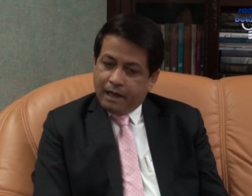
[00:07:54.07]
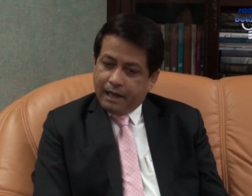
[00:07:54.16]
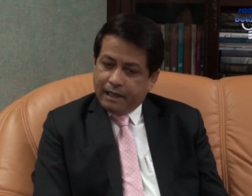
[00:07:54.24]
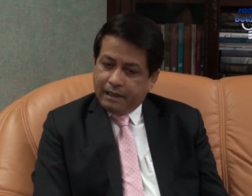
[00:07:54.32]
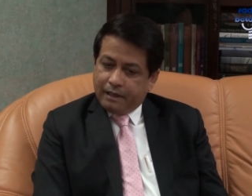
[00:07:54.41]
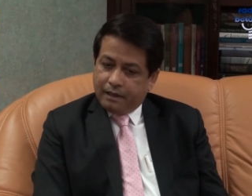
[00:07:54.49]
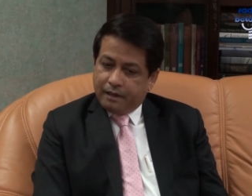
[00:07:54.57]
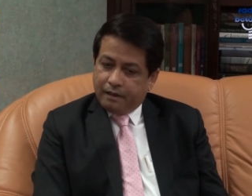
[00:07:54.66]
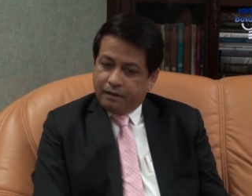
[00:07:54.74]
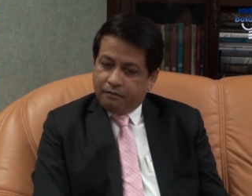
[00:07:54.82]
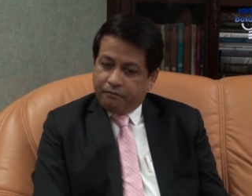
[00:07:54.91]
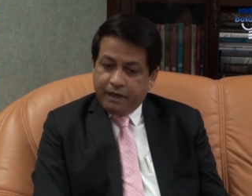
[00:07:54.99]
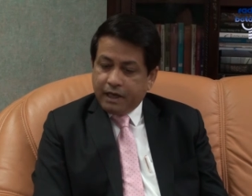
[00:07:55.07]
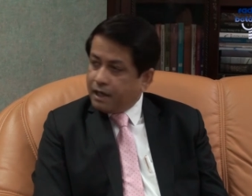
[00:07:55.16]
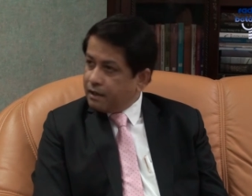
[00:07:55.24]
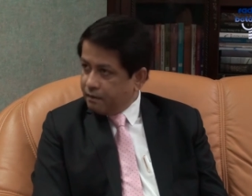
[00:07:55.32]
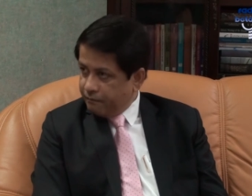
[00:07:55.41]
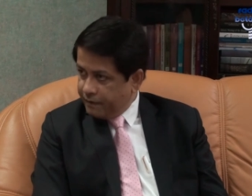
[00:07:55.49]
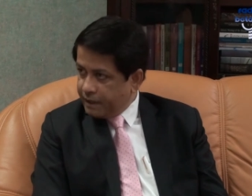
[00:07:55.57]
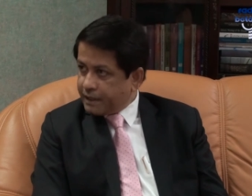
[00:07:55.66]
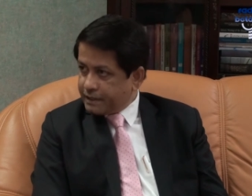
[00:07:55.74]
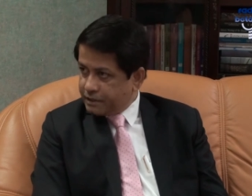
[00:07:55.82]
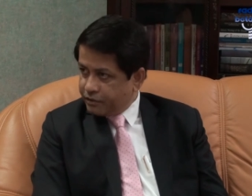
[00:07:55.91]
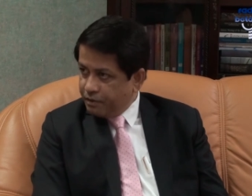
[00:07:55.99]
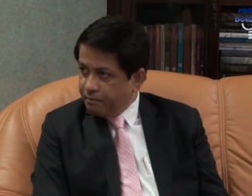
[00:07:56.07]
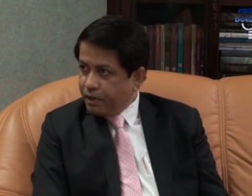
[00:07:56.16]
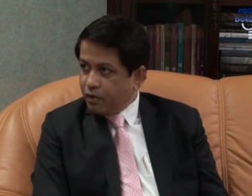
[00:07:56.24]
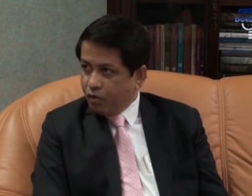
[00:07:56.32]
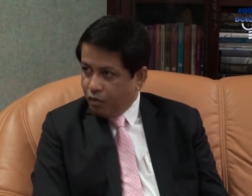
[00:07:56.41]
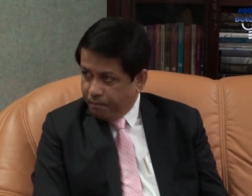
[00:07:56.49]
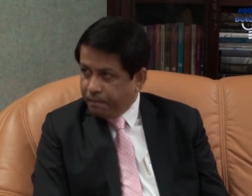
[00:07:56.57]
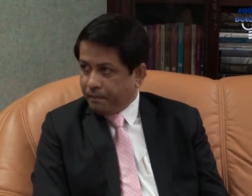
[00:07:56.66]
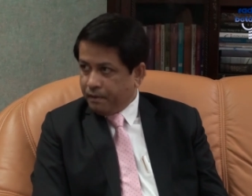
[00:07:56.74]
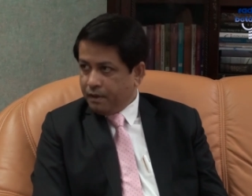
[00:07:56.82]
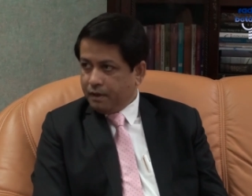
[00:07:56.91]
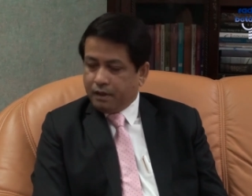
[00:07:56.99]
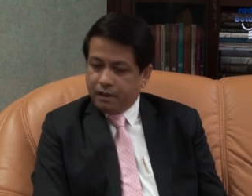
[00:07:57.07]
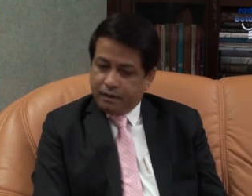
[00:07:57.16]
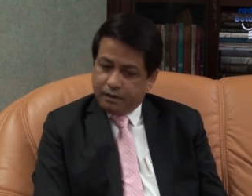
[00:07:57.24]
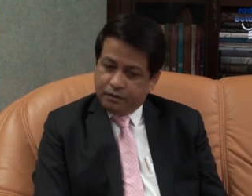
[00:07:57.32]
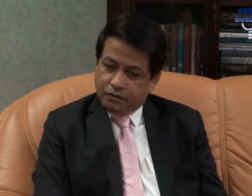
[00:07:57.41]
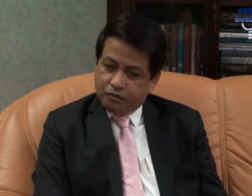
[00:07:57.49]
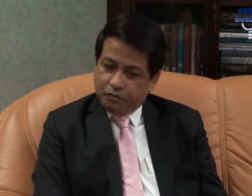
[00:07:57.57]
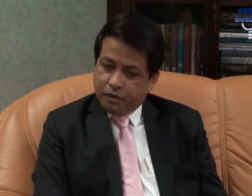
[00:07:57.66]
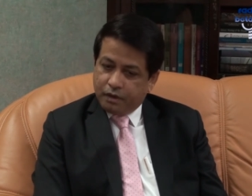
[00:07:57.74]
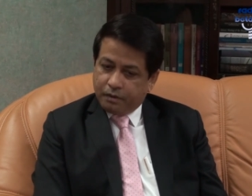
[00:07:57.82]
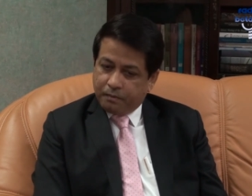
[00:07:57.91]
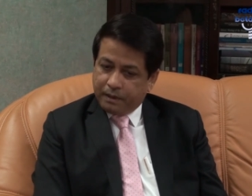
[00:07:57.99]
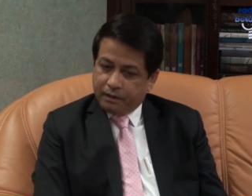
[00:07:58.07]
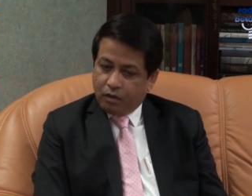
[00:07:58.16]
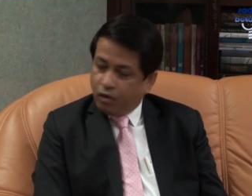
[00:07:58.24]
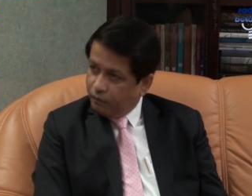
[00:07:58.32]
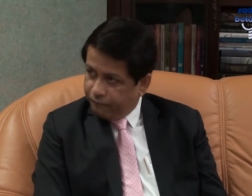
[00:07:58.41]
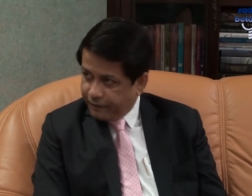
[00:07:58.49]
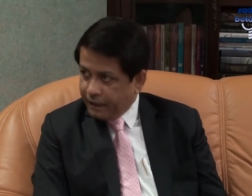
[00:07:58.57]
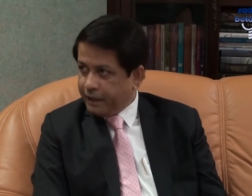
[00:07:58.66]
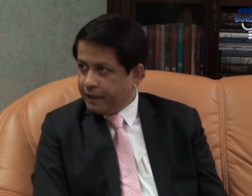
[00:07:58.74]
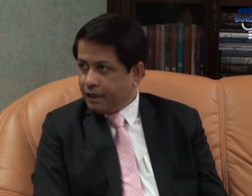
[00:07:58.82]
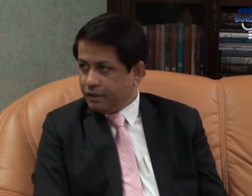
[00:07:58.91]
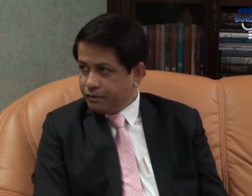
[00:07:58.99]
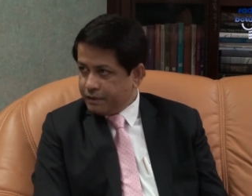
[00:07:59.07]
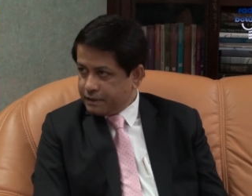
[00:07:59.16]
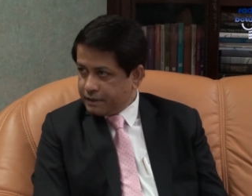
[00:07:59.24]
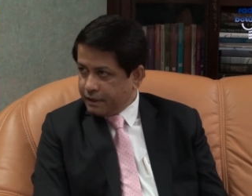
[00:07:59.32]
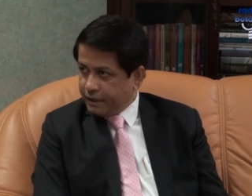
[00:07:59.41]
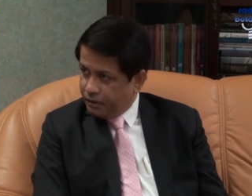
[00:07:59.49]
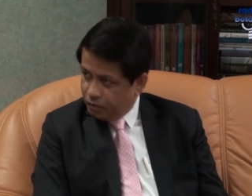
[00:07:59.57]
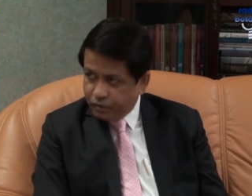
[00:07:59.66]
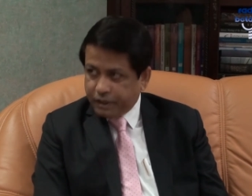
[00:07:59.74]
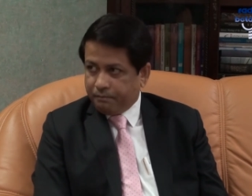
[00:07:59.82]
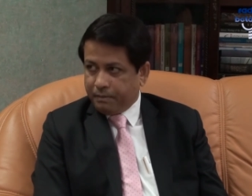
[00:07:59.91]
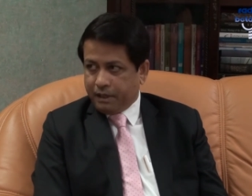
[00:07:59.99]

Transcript: And uh, we, are, we are extremely open uh, to work with all friendly countries, including